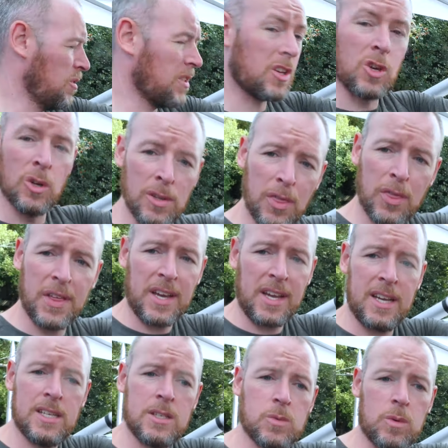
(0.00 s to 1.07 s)
Now the good
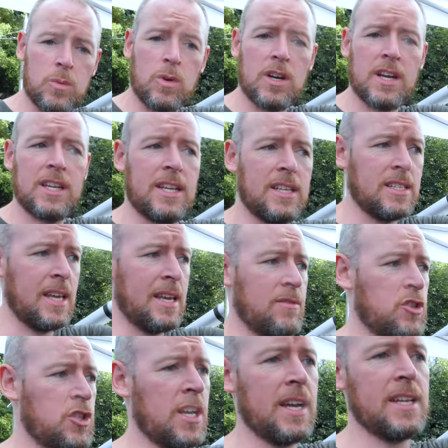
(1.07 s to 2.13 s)
thing is we're working at
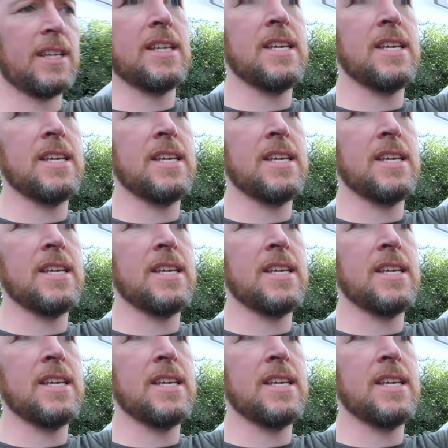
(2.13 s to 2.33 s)
Dave's shed,